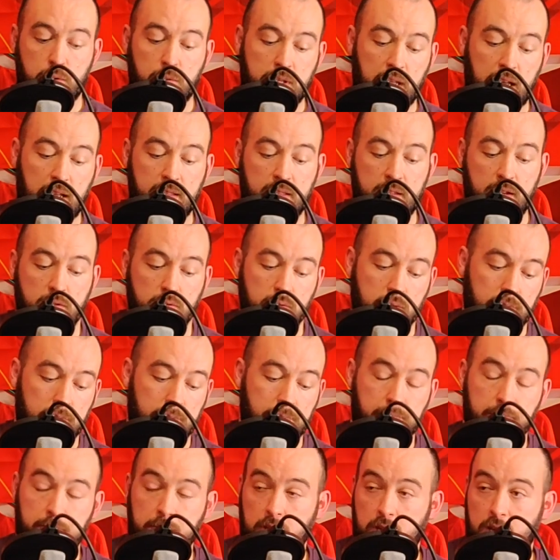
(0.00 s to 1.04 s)
go with Hendo.
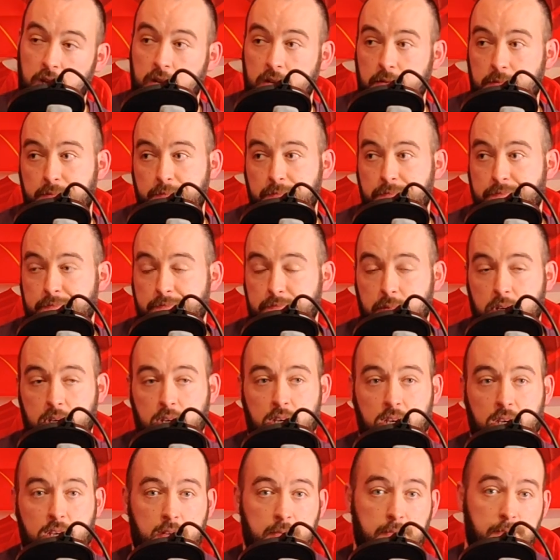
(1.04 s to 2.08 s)
Yeah.
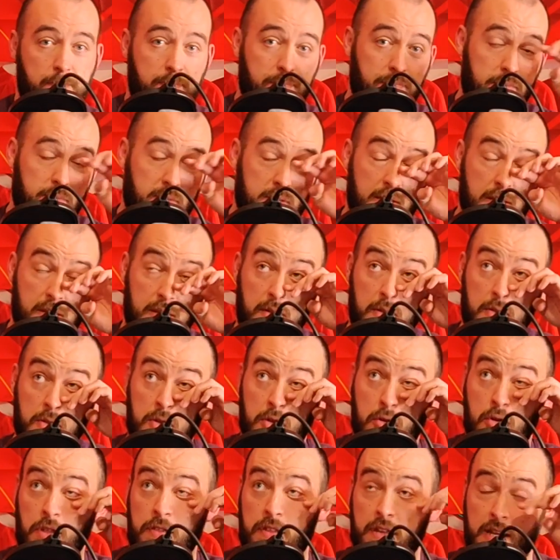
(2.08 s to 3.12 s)
Um,
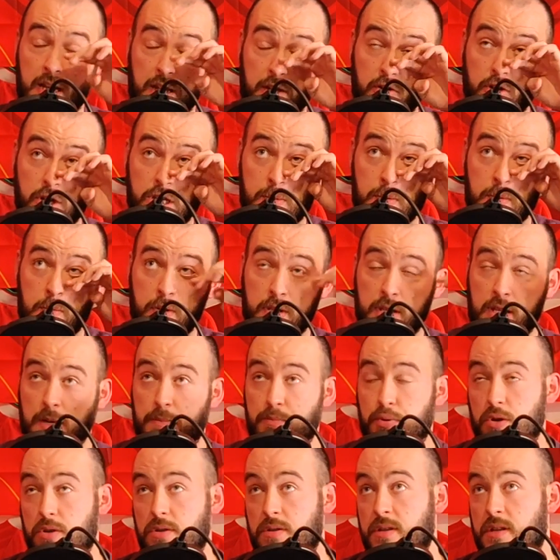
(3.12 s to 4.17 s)
the only thing that annoys me with like
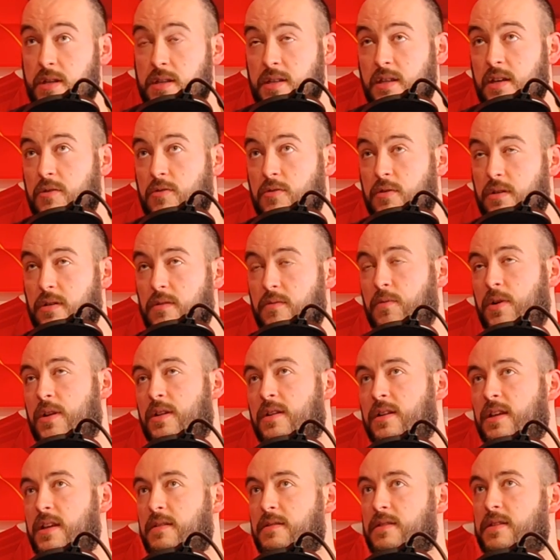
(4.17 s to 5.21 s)
pundits though,
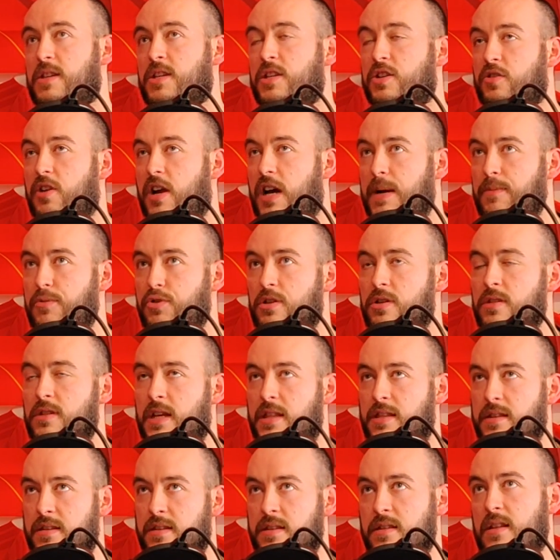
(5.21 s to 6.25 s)
when they describe Jordan
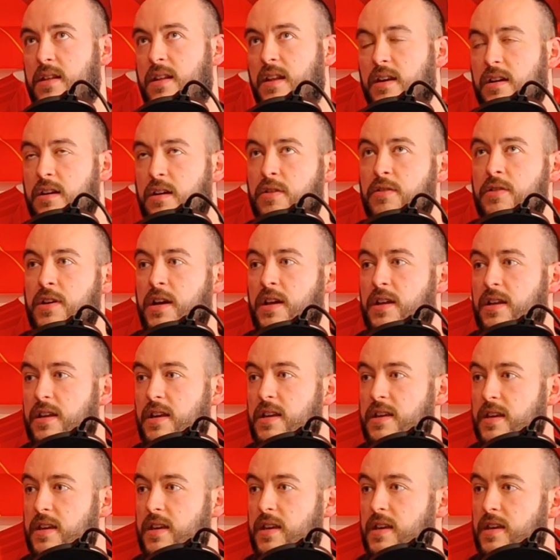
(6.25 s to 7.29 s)
Henderson, they're like, "Oh yeah, he,
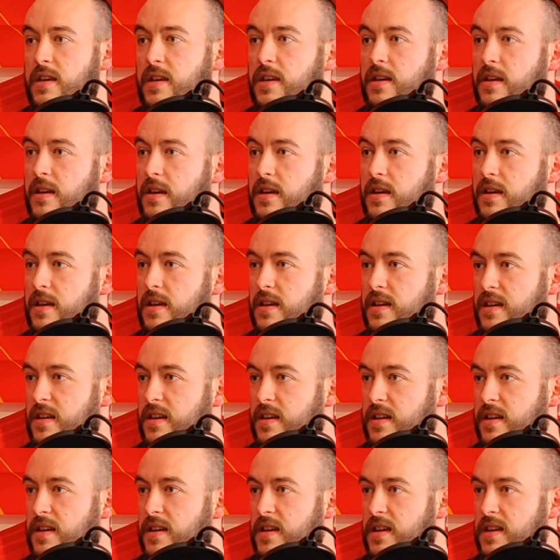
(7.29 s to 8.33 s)
he,
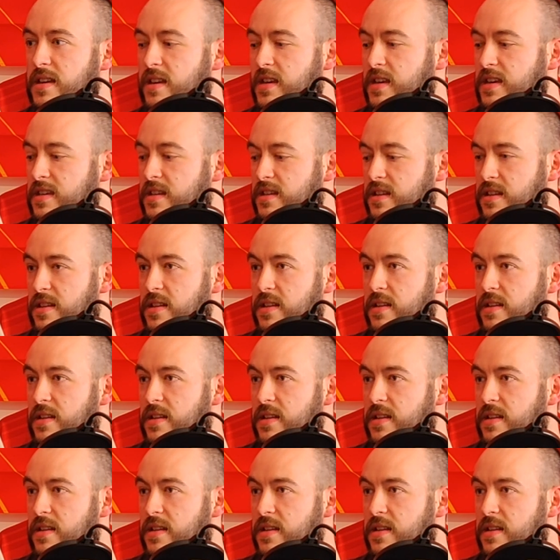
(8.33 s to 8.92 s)
he he's."